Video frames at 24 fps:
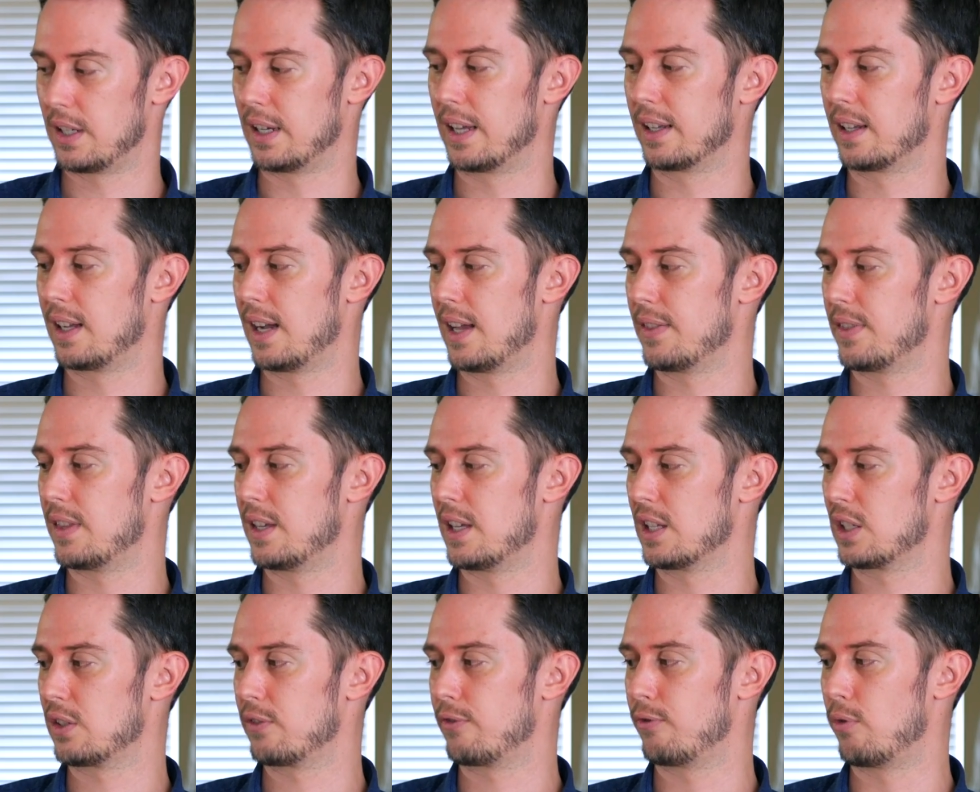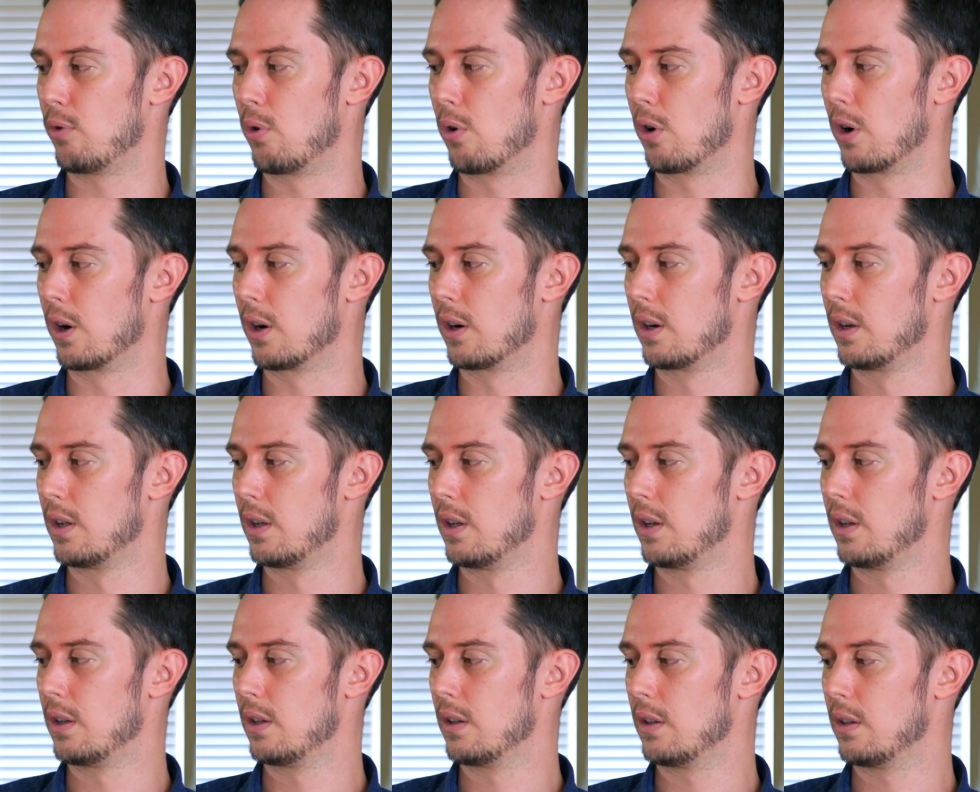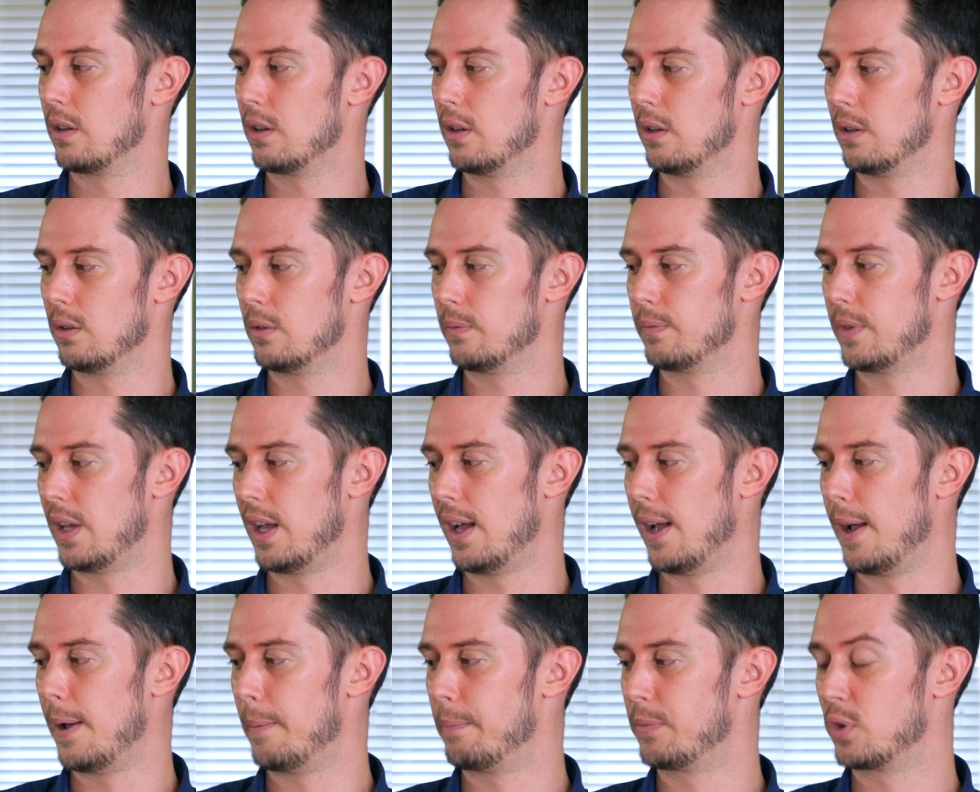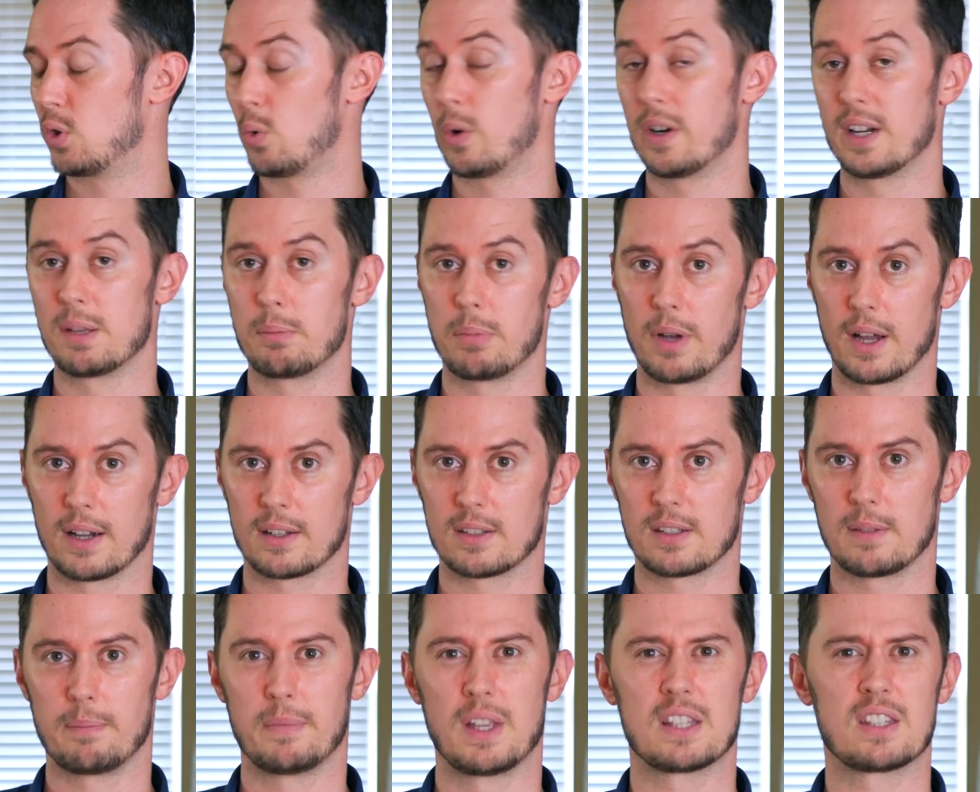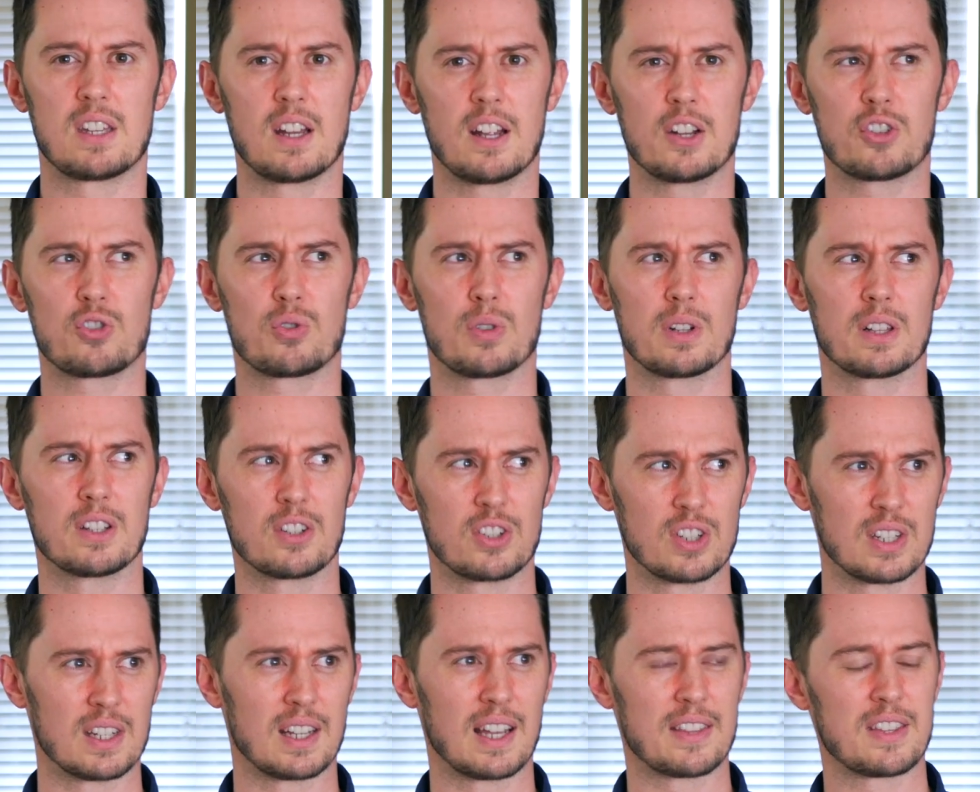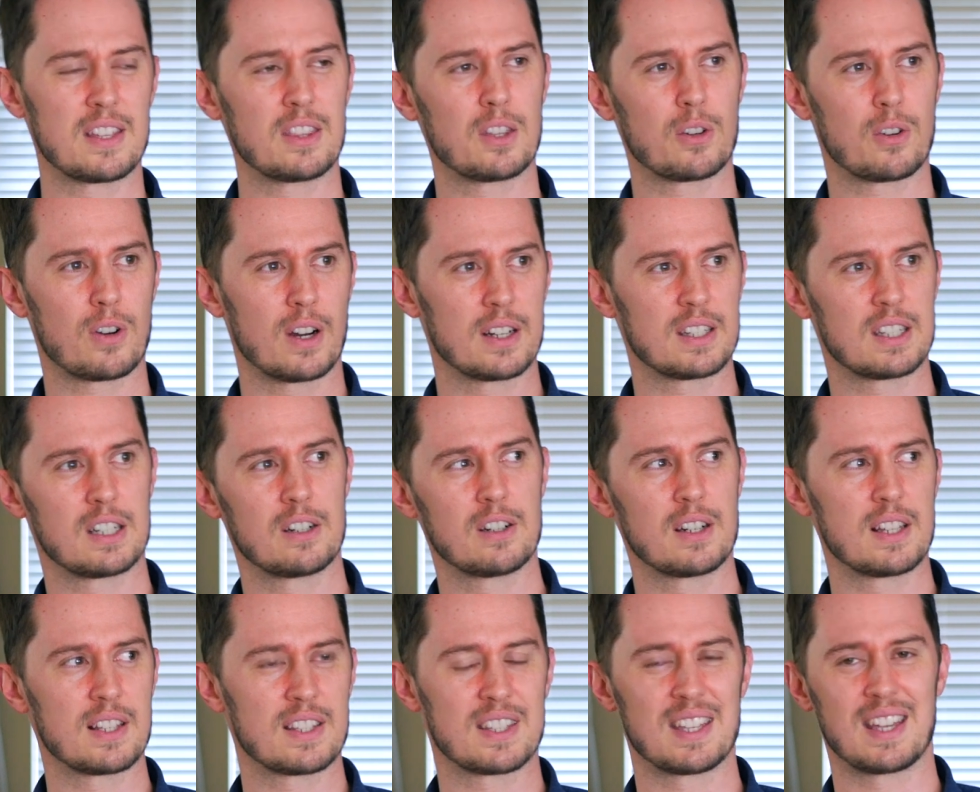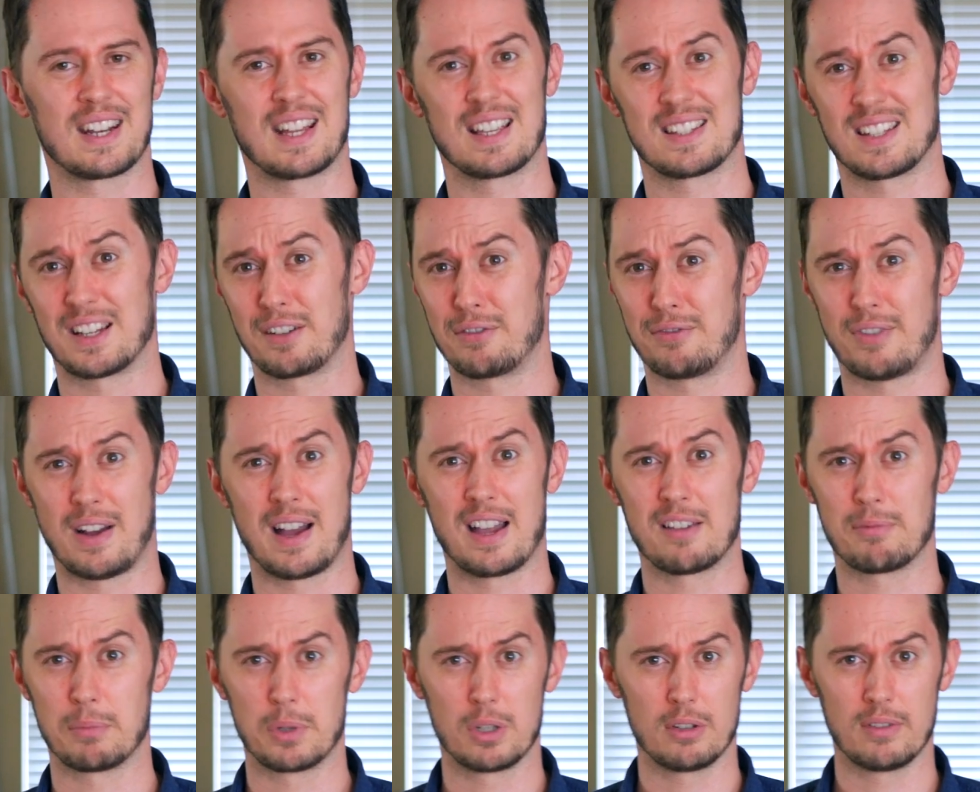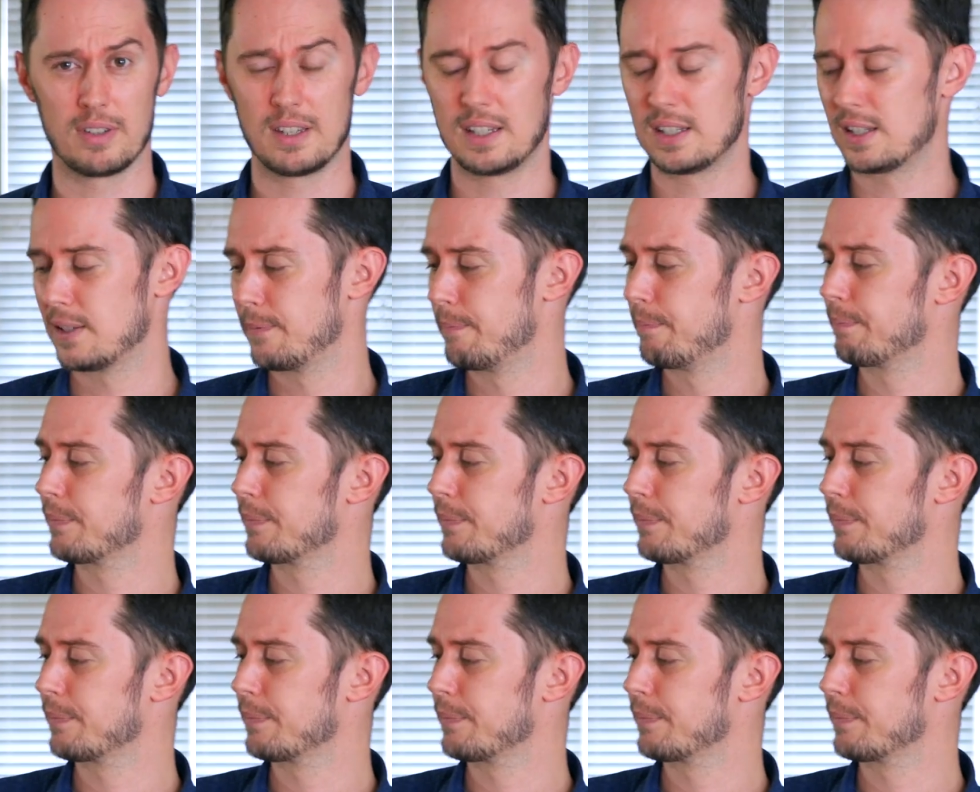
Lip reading: I got this for 20 bucks. It's not a trilogy. I think the Criterion set has like 5 movies.